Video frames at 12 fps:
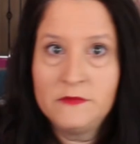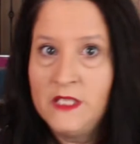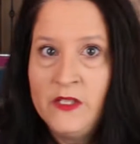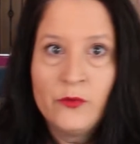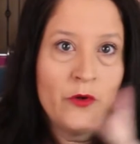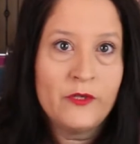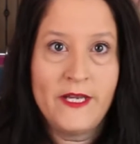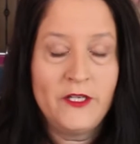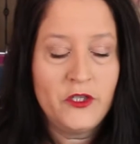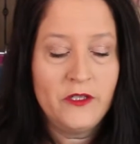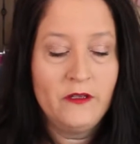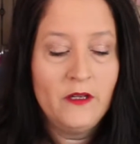in the
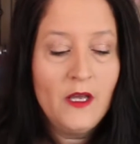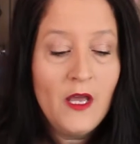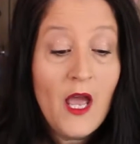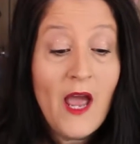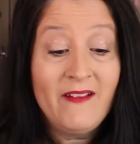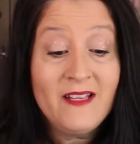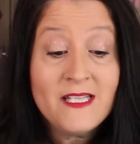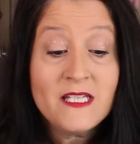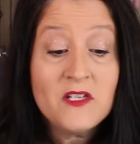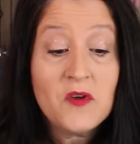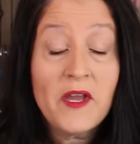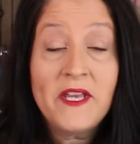rotation, at least
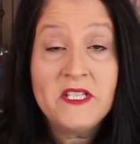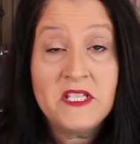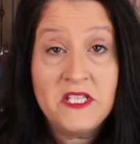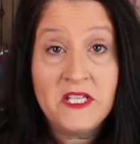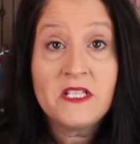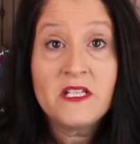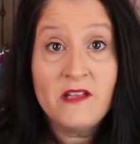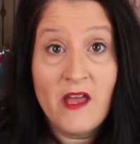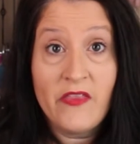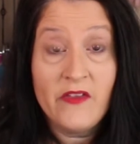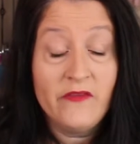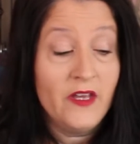until I get sick to
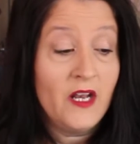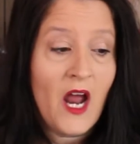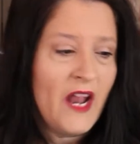death of it.